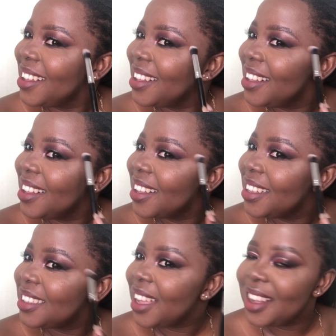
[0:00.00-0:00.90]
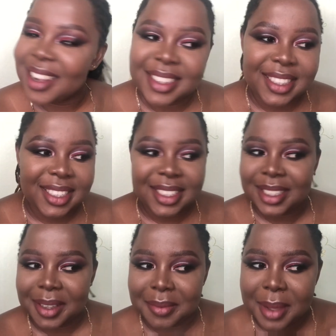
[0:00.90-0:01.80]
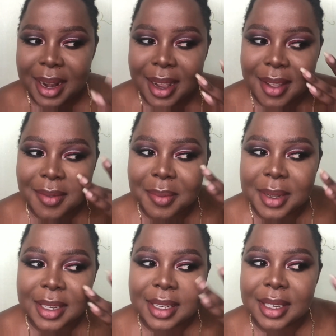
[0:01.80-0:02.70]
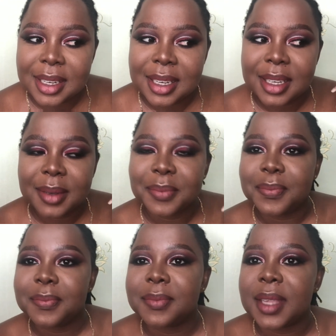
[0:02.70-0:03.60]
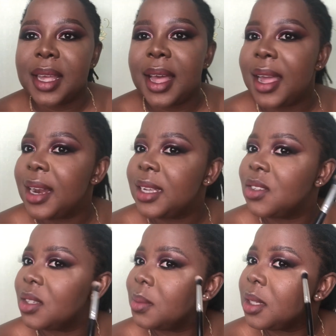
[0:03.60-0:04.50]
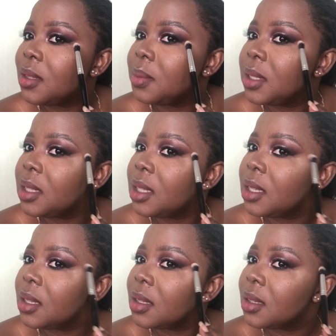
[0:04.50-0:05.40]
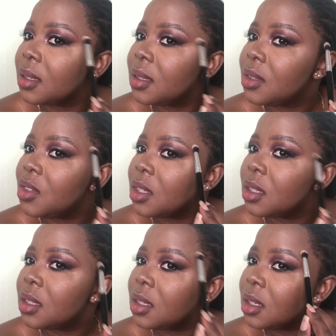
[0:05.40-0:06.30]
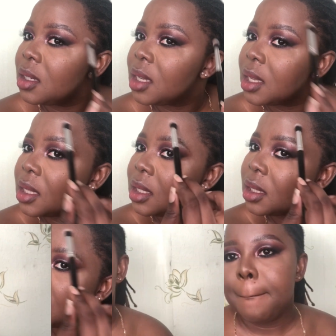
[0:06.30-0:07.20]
Oh, guys, I can't sing to save my life, but highlight just makes me sing. It just does.